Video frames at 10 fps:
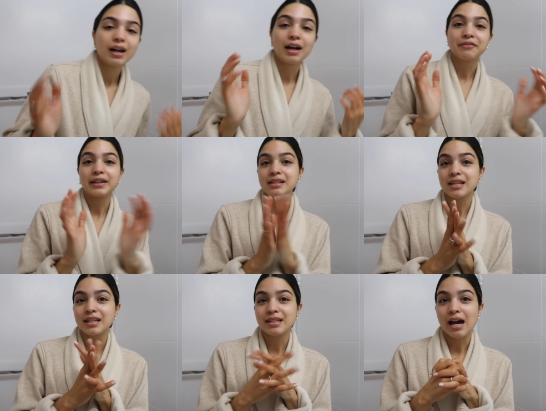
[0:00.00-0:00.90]
I find
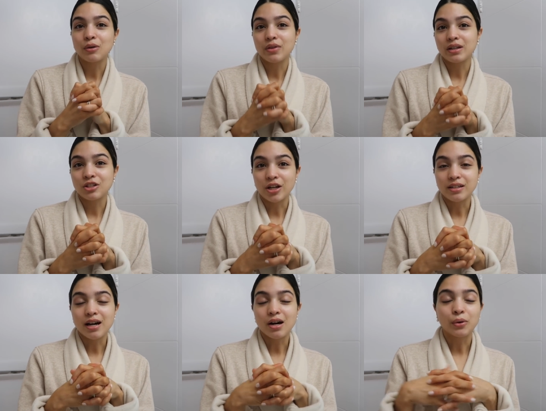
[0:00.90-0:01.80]
sitting down with an
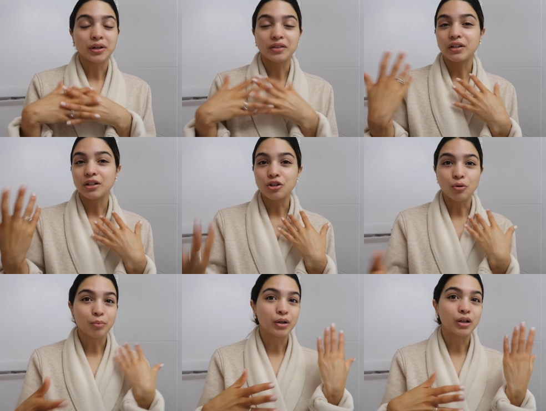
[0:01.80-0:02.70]
agenda or even a
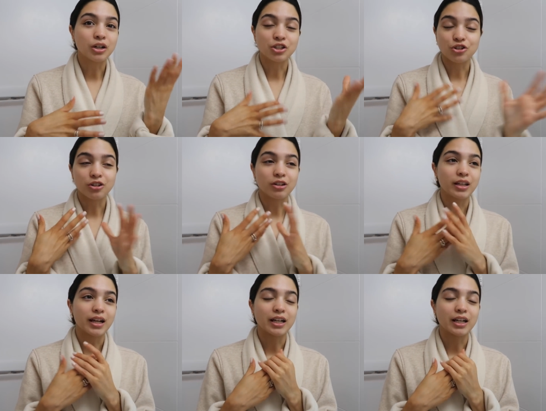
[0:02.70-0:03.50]
notebook or journaling,